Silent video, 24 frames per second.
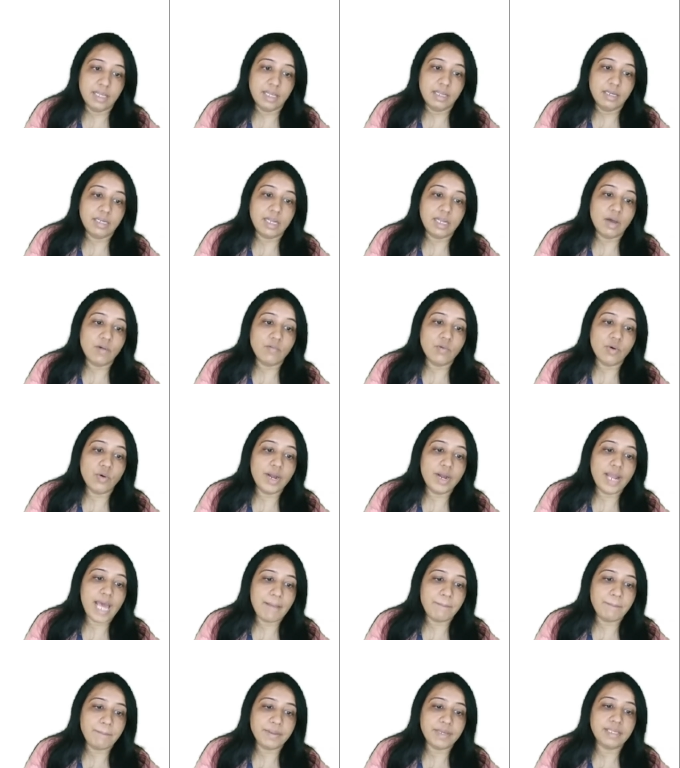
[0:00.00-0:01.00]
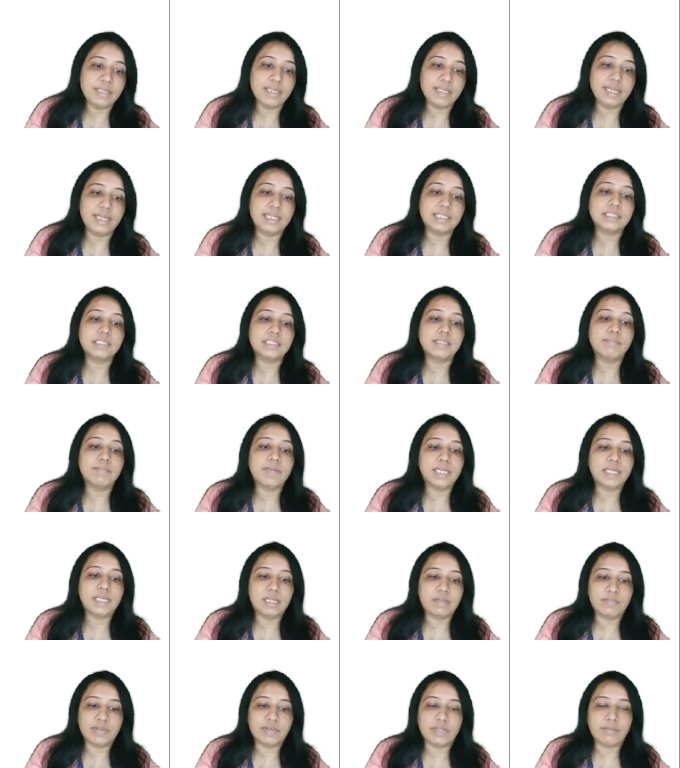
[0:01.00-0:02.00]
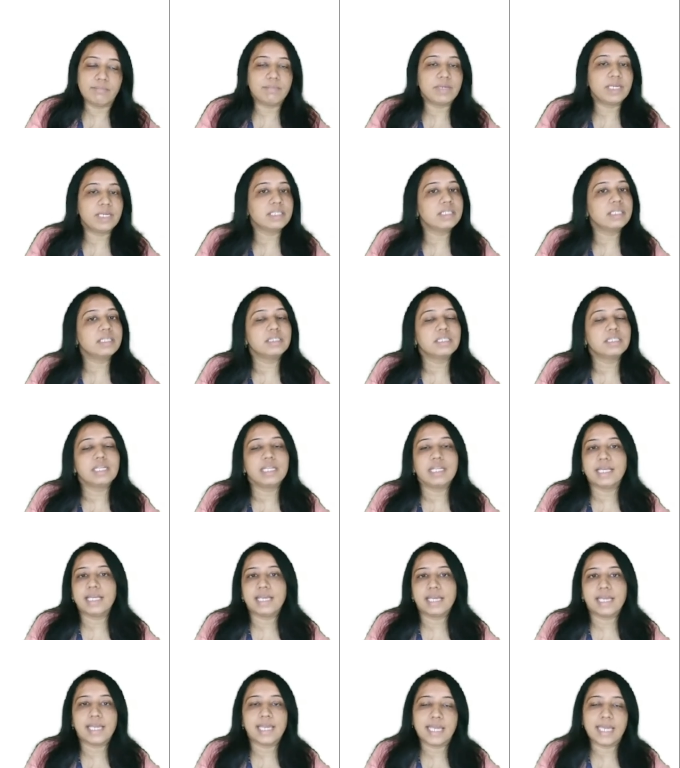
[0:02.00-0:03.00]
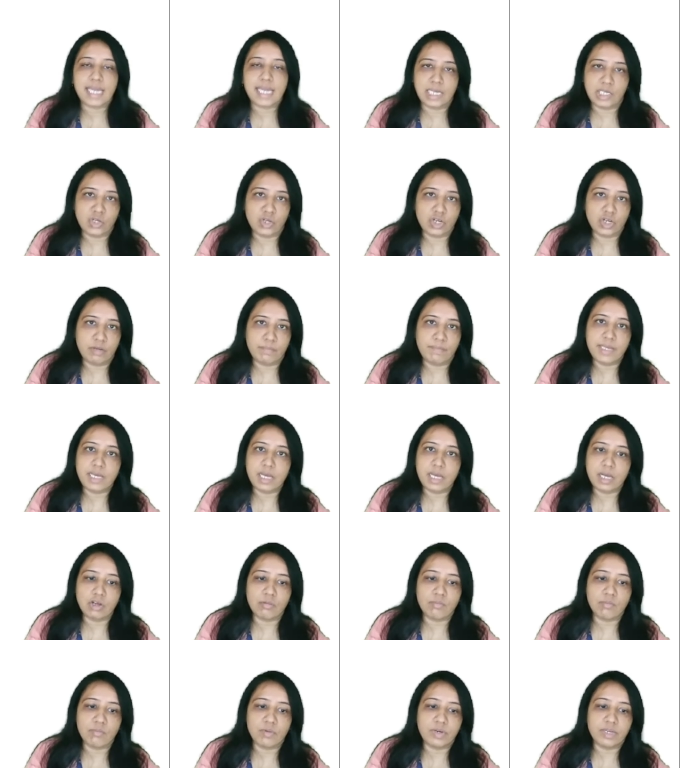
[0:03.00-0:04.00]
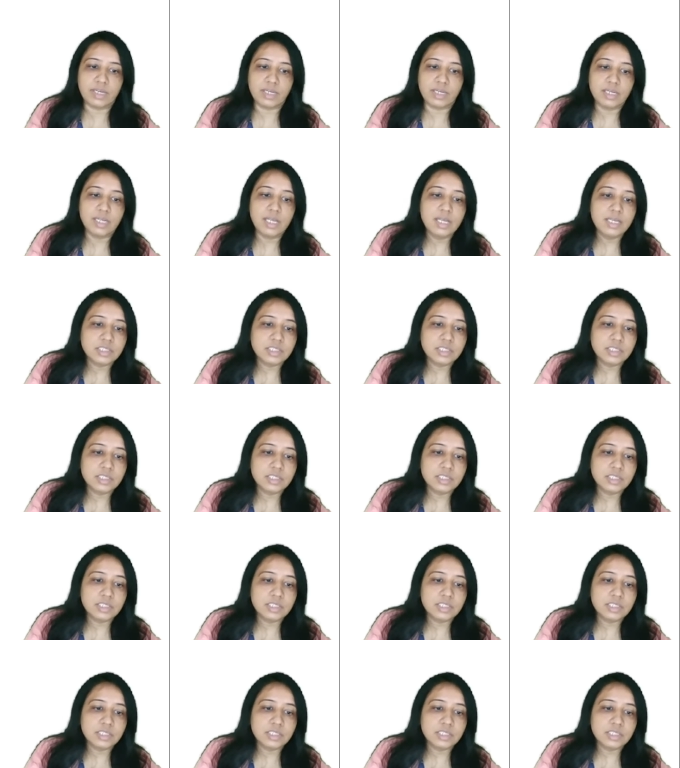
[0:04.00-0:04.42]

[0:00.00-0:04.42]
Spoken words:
Now what happened? It is a middle one, but the 3 key cannot be accommodated.